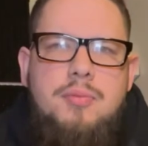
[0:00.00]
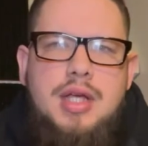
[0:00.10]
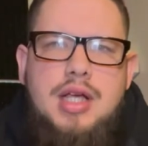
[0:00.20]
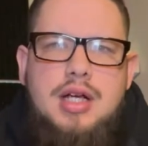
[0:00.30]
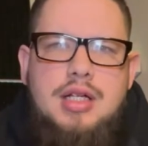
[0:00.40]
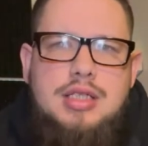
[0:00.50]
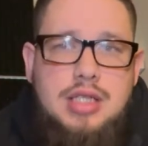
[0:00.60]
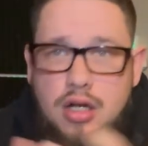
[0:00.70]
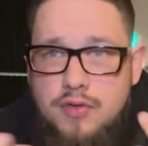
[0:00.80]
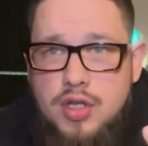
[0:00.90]
because
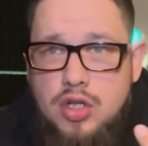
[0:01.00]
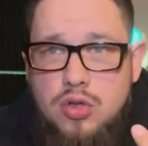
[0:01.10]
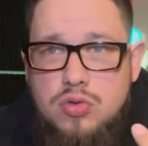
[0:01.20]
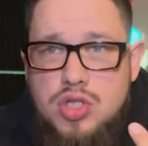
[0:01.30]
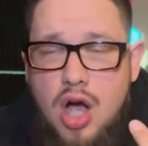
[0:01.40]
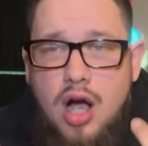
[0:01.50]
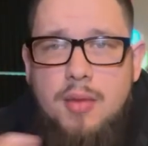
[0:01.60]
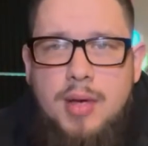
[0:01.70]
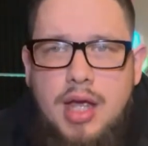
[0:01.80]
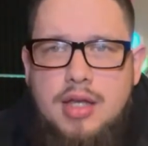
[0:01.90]
of the new
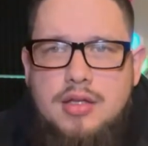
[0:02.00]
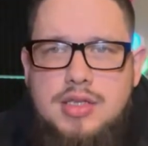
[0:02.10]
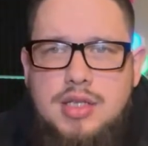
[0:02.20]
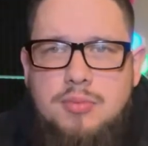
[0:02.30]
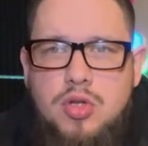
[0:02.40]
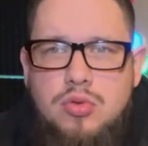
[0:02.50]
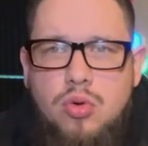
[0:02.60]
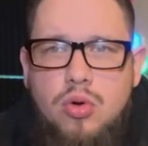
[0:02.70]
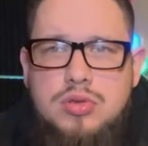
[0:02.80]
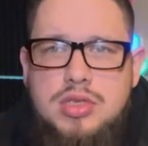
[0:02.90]
job and some new
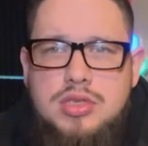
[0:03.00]
roles.